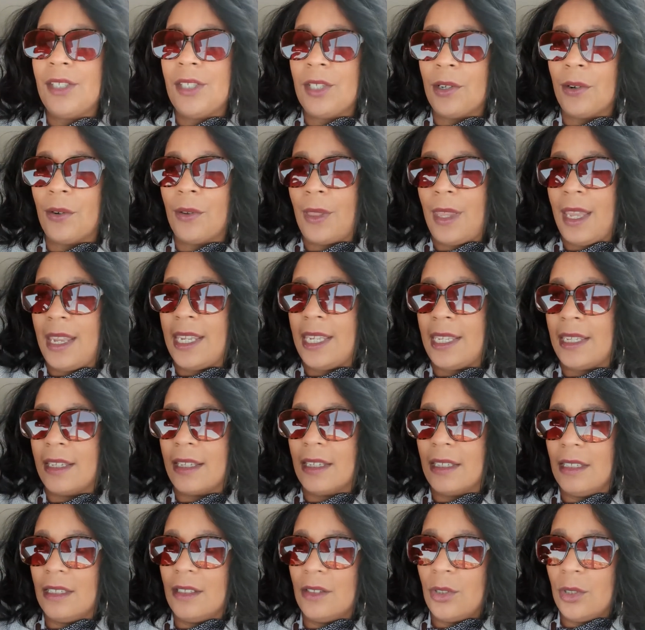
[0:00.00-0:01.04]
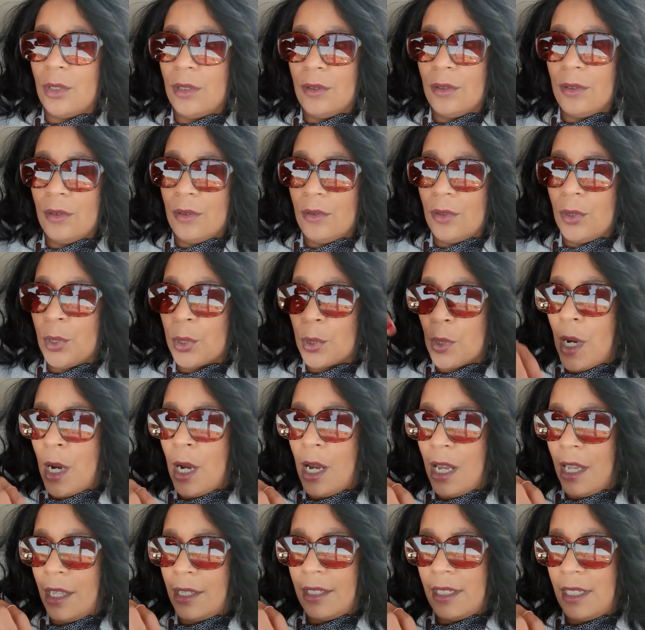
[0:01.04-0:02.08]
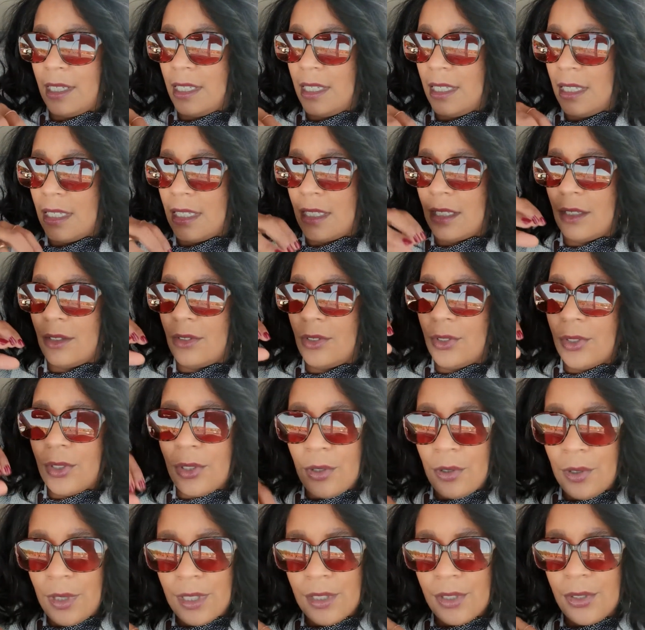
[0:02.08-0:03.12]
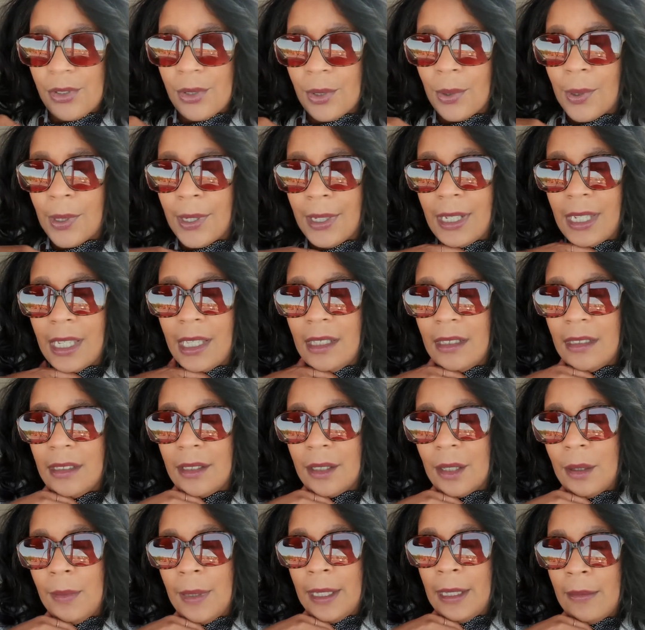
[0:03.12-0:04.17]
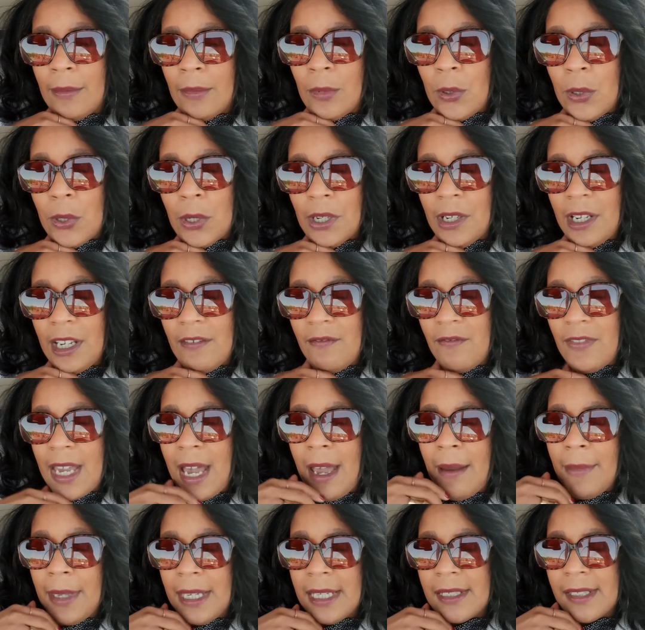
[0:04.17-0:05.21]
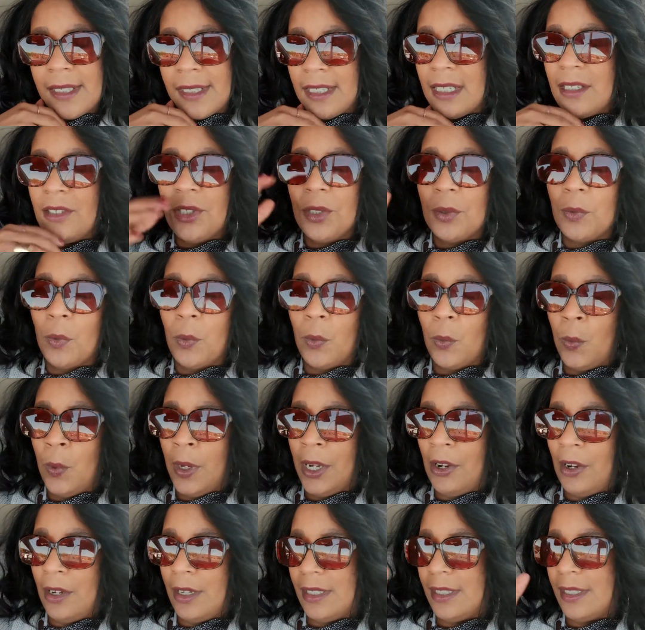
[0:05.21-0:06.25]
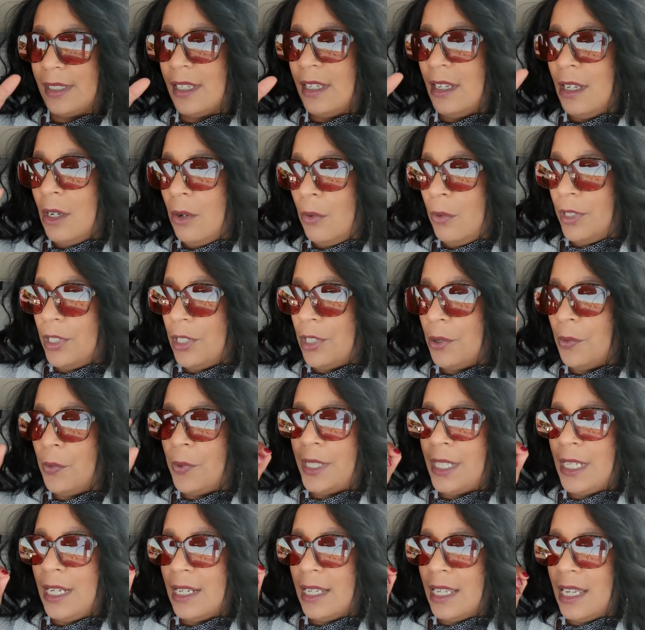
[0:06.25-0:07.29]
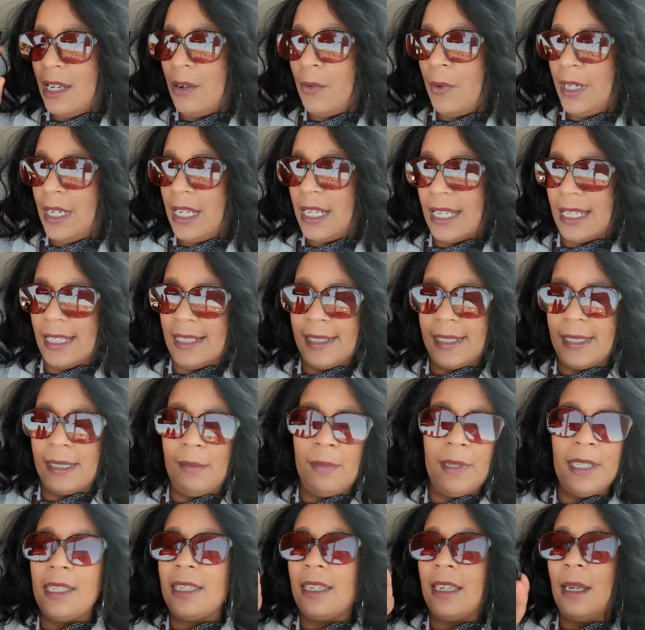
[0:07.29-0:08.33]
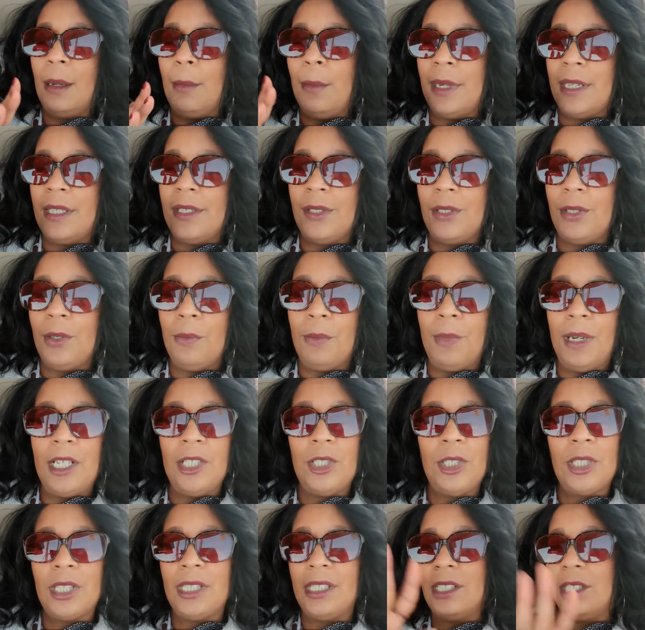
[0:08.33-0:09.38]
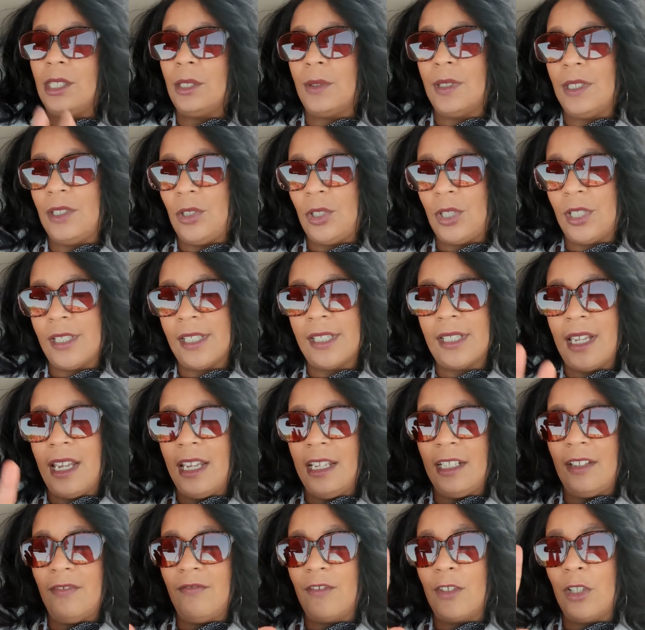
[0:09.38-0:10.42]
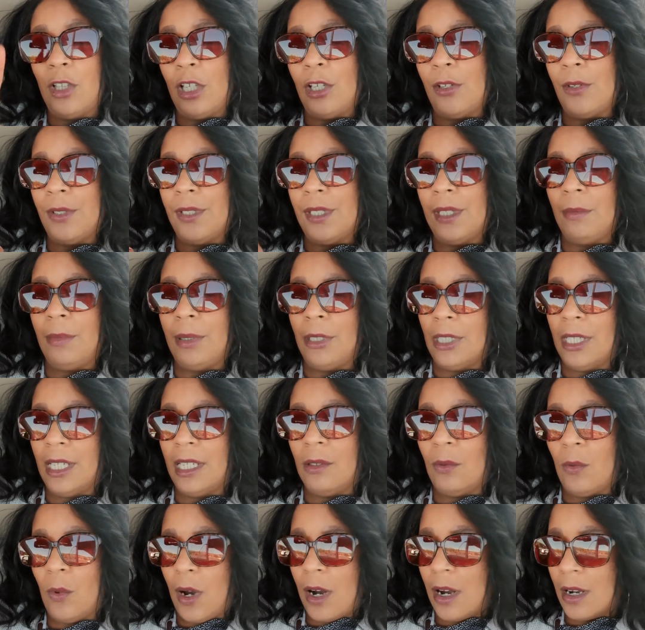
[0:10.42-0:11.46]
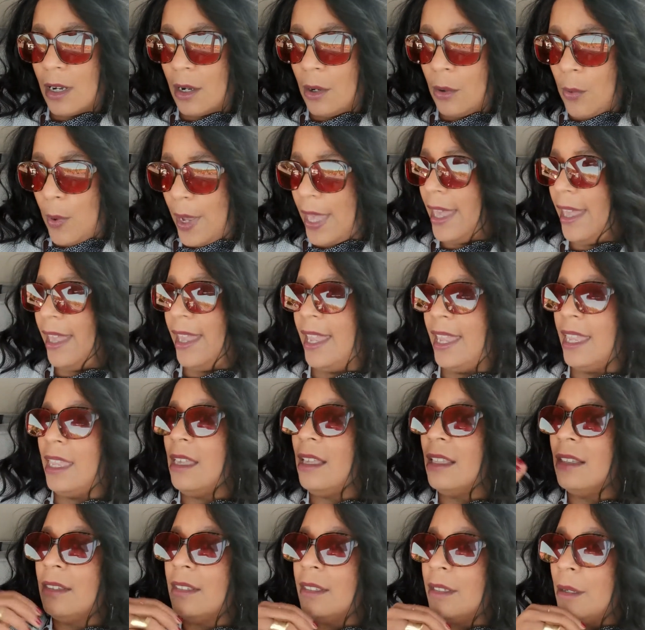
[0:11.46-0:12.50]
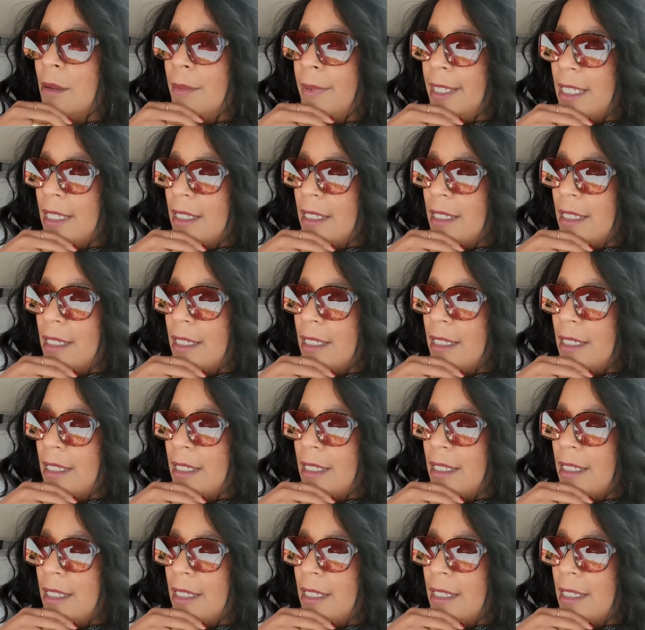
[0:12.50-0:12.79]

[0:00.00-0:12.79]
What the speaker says: you're like drawn into the story a little bit more, if that makes sense. Whereas when you're reading it, when it gets to be a bit too much, like you can just kind of close the book and walk away a little bit